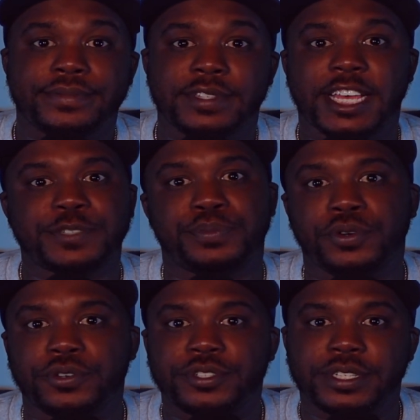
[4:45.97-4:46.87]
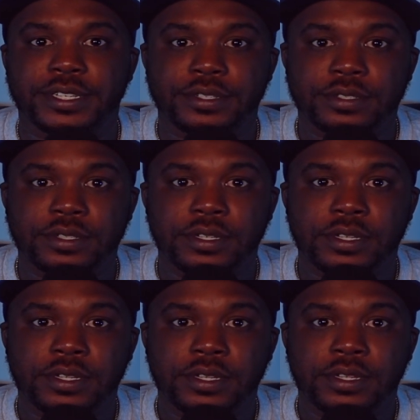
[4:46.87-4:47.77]
that's bullshit.
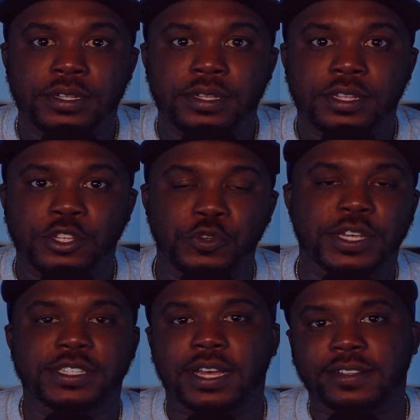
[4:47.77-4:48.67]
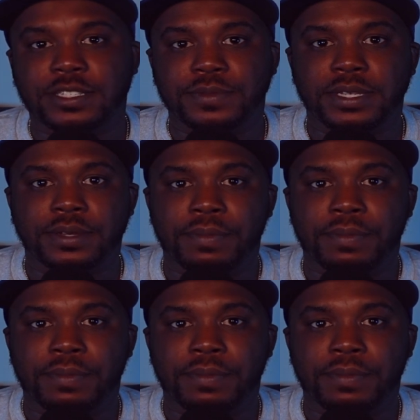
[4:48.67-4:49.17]
You can talk to me.